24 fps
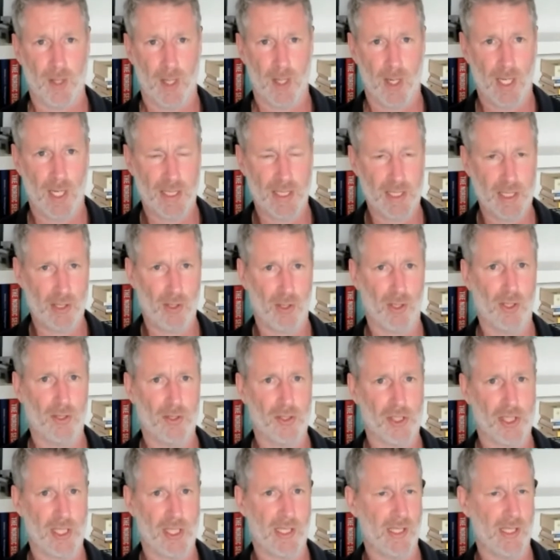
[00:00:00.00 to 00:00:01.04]

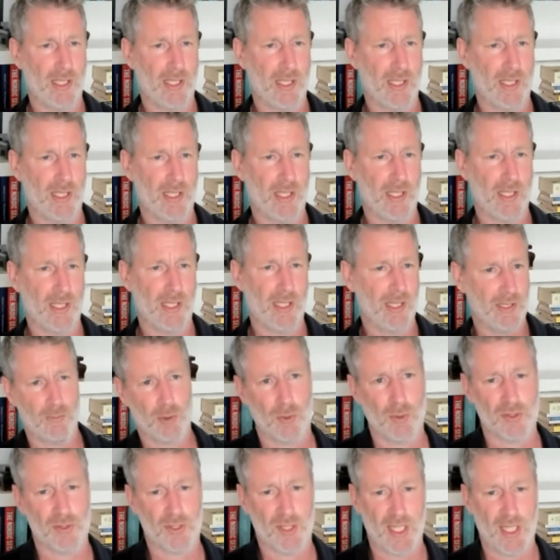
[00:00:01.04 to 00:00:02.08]
ideology
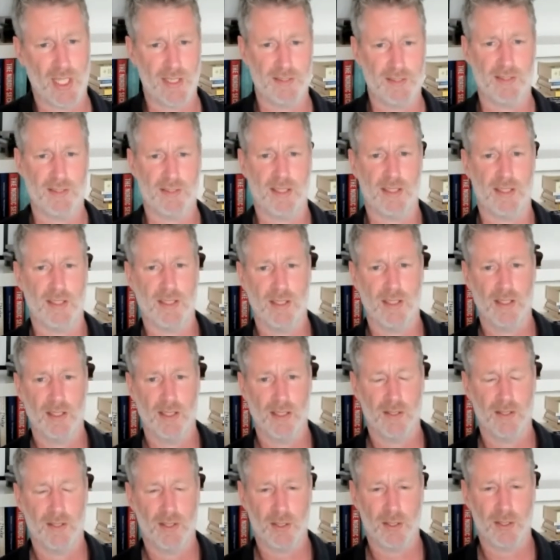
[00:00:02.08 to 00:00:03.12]
and resource
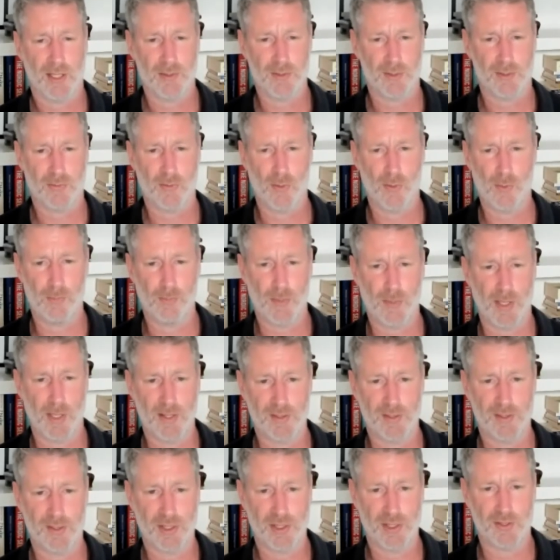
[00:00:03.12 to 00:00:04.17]
scarcity, transformed
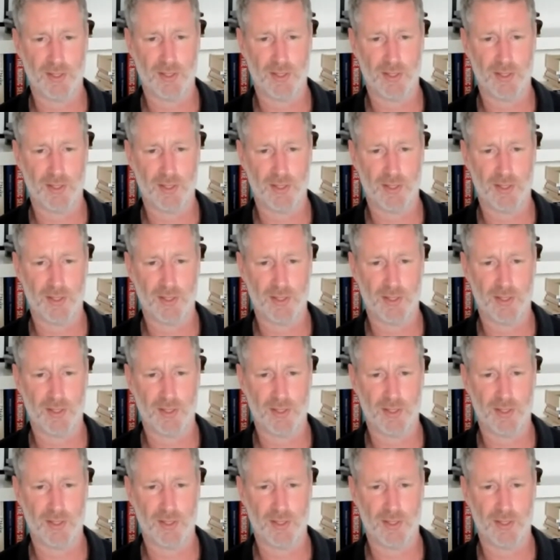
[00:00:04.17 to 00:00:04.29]
by this new